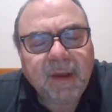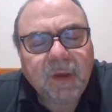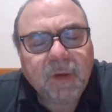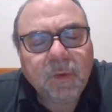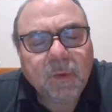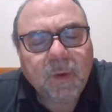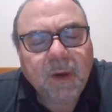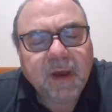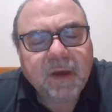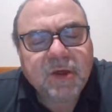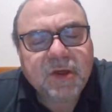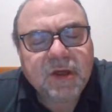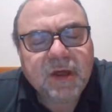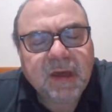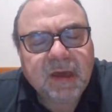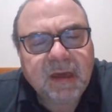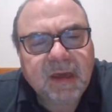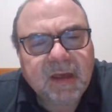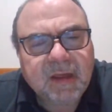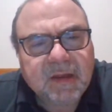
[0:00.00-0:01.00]
you wear
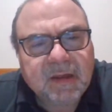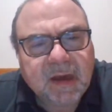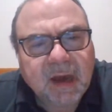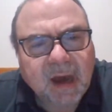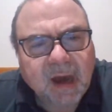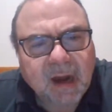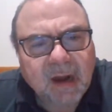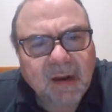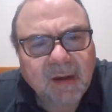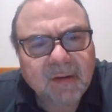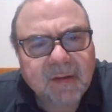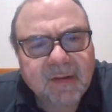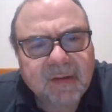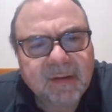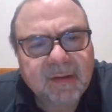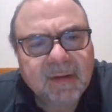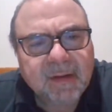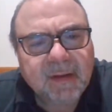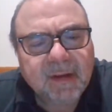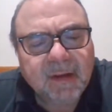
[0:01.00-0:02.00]
Sheiky's
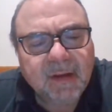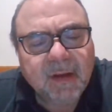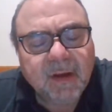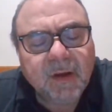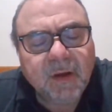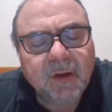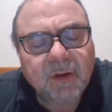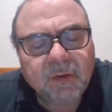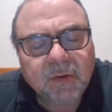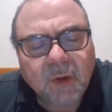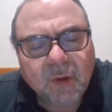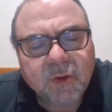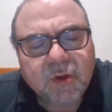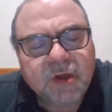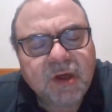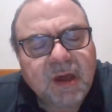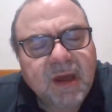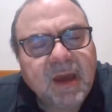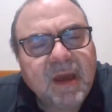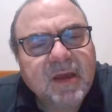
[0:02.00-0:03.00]
colors. Those
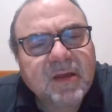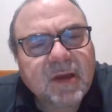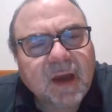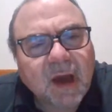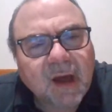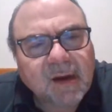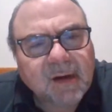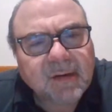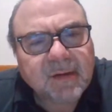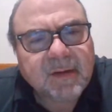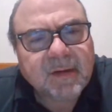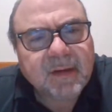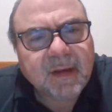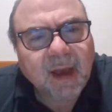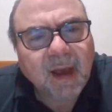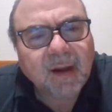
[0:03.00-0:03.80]
Sheiky's colors."